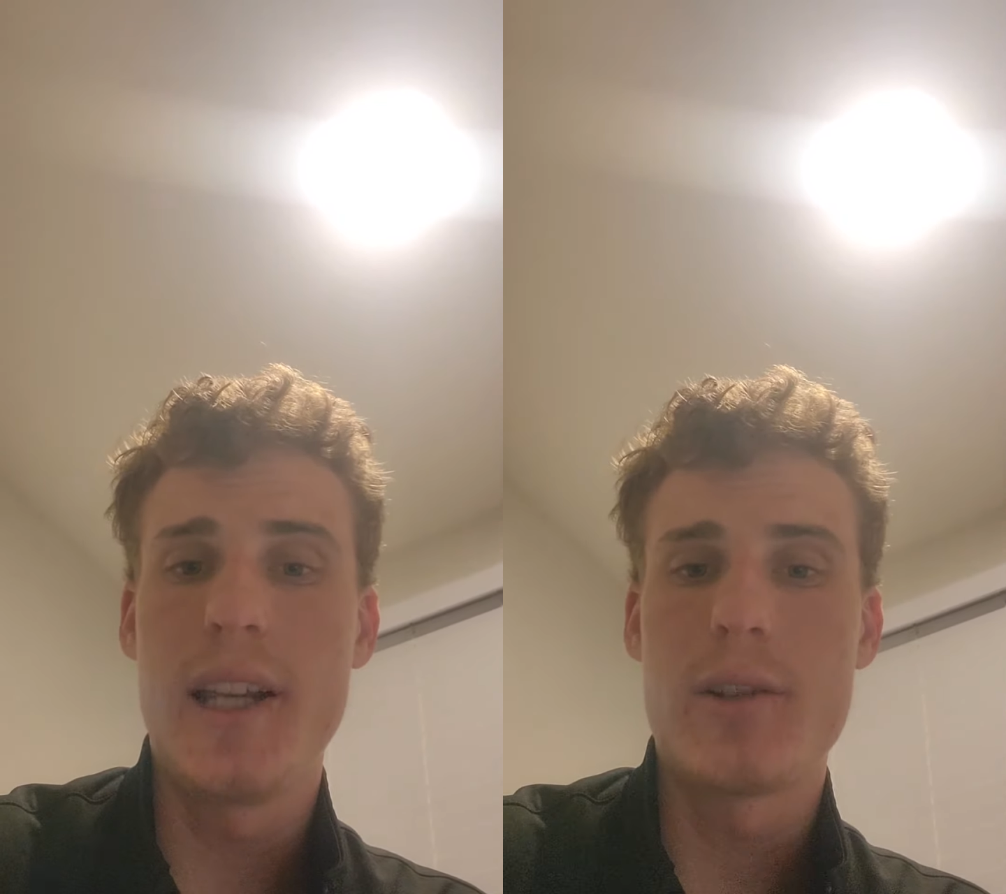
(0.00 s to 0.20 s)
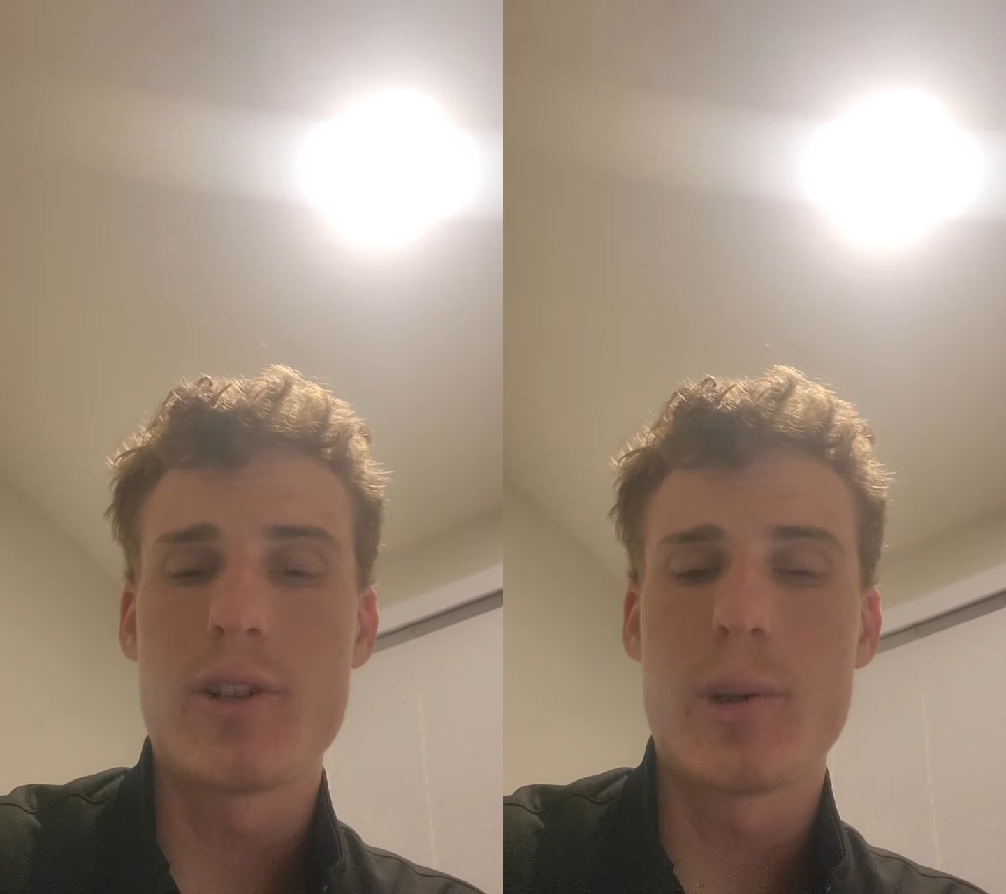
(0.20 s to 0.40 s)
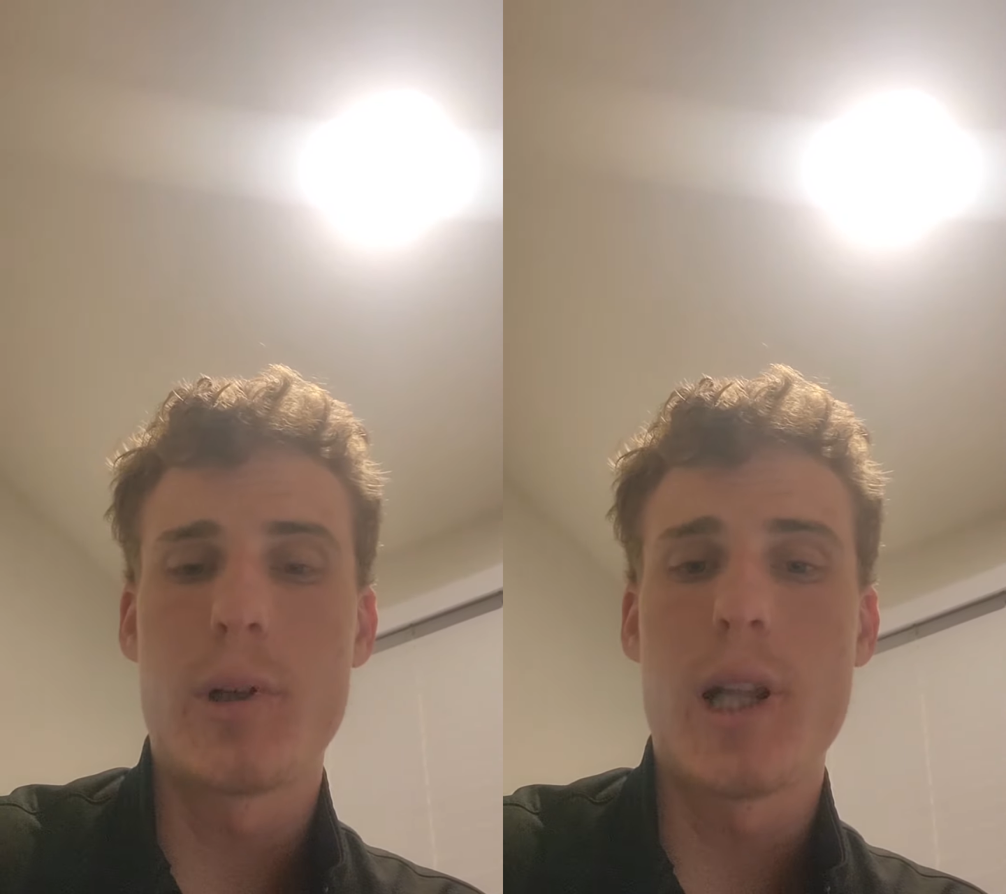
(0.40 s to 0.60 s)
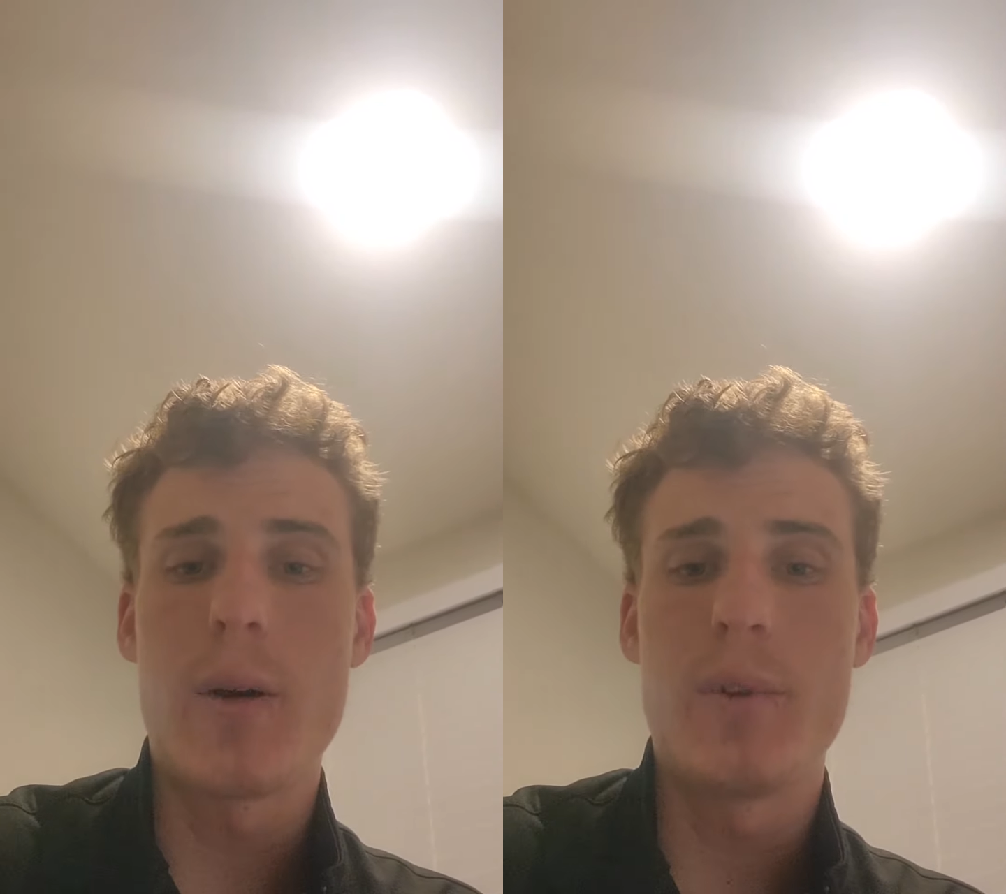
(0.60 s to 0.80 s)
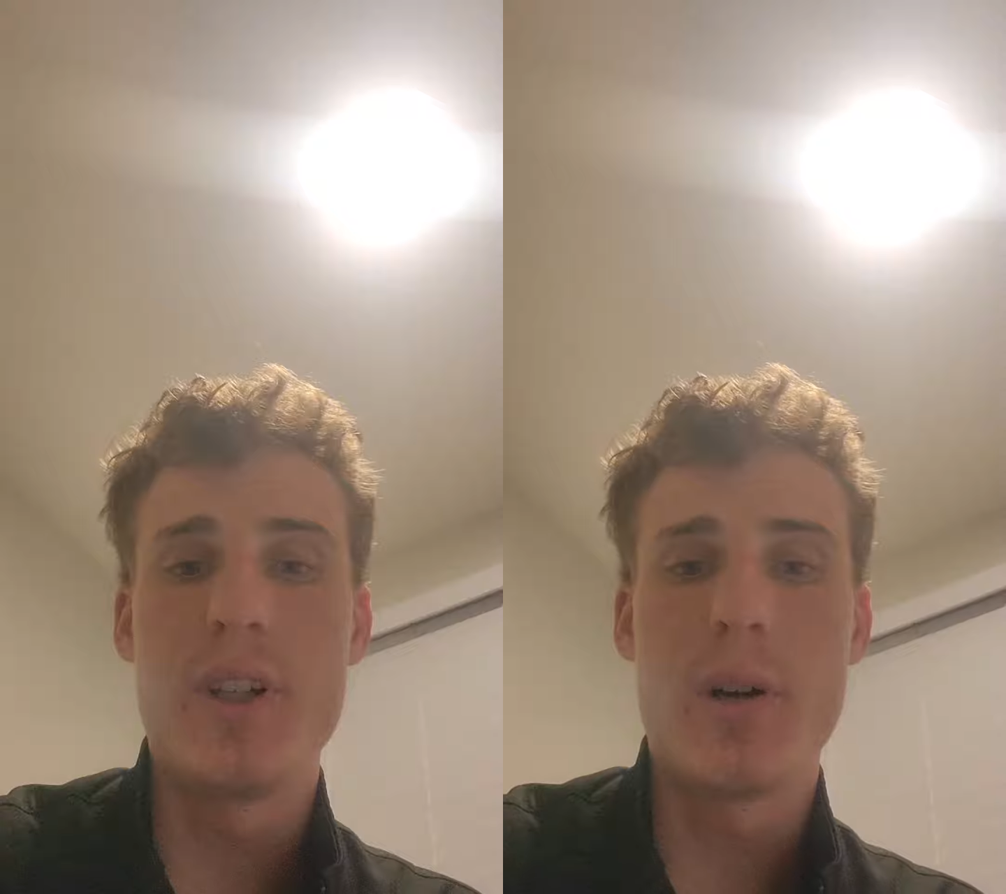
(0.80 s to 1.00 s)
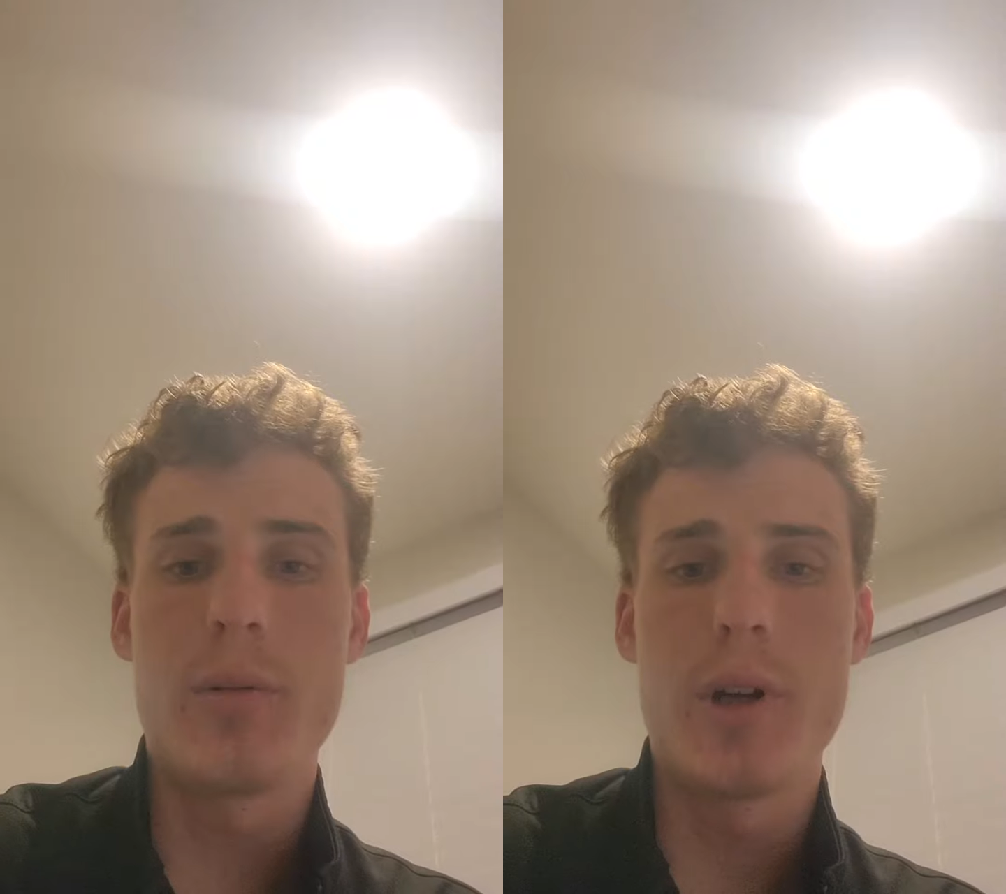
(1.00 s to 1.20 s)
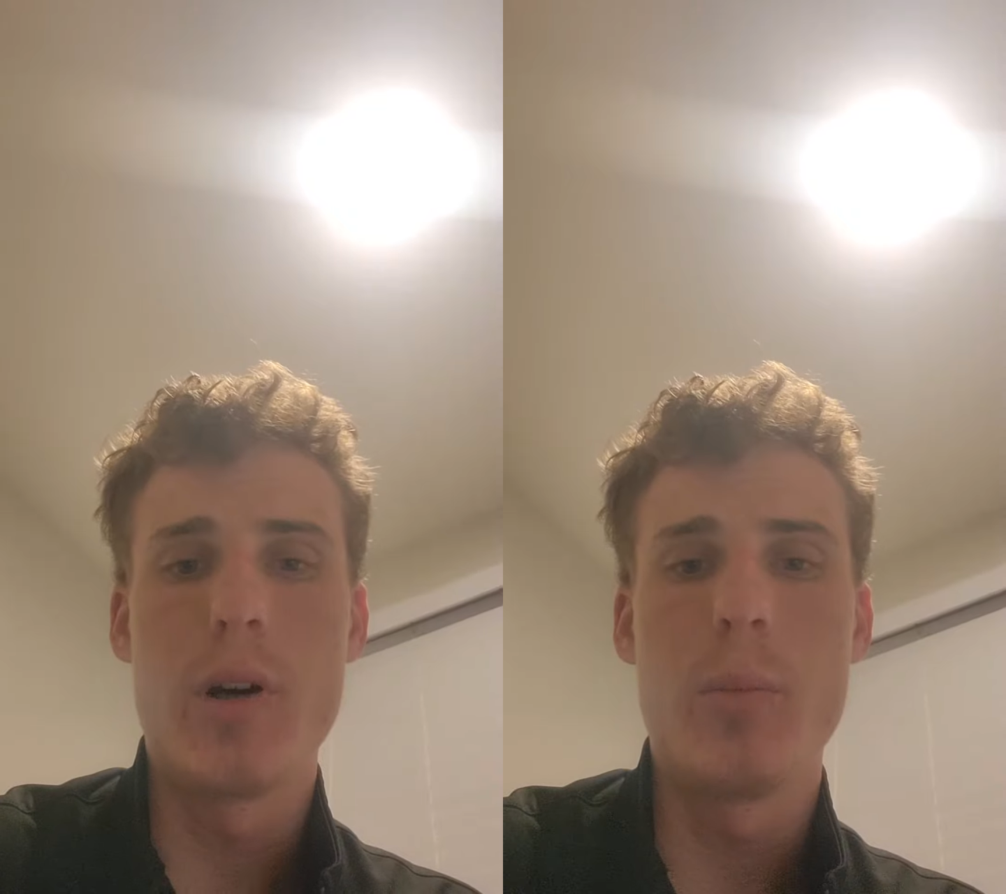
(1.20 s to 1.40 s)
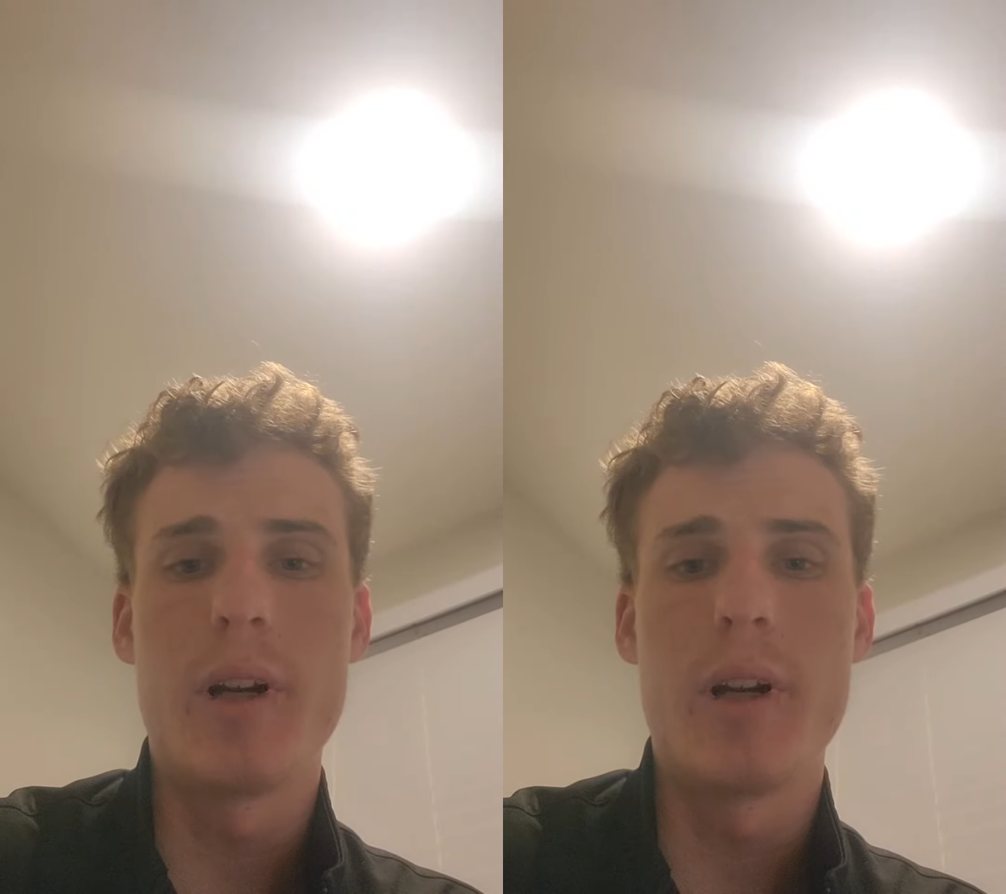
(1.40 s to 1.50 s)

and there's still a lot we don't know,